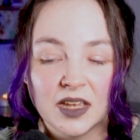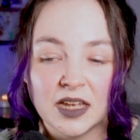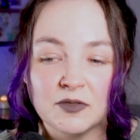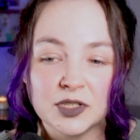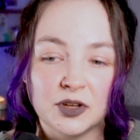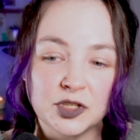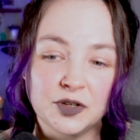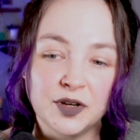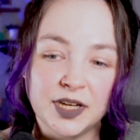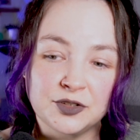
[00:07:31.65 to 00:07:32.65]
It was also
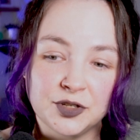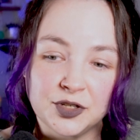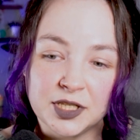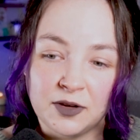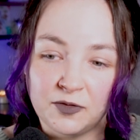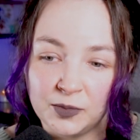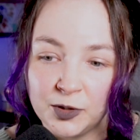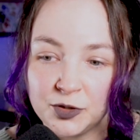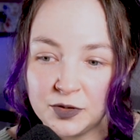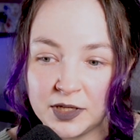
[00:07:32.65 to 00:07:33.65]
introduced in February
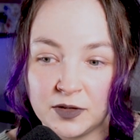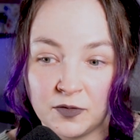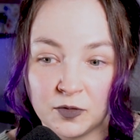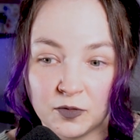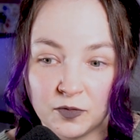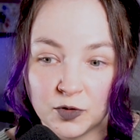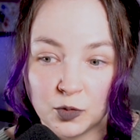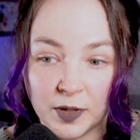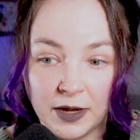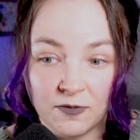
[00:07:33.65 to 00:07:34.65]

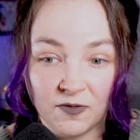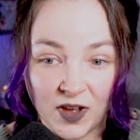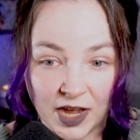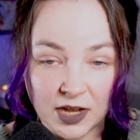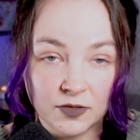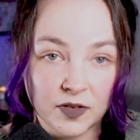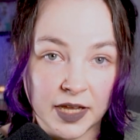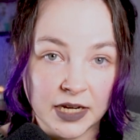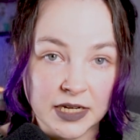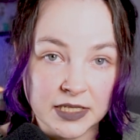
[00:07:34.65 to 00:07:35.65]
2025, and
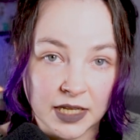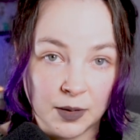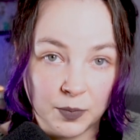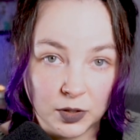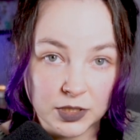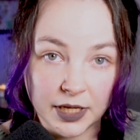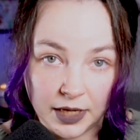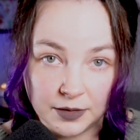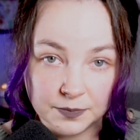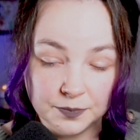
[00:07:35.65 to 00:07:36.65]
it is Senate Bill
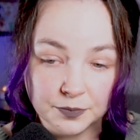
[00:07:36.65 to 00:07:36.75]
10.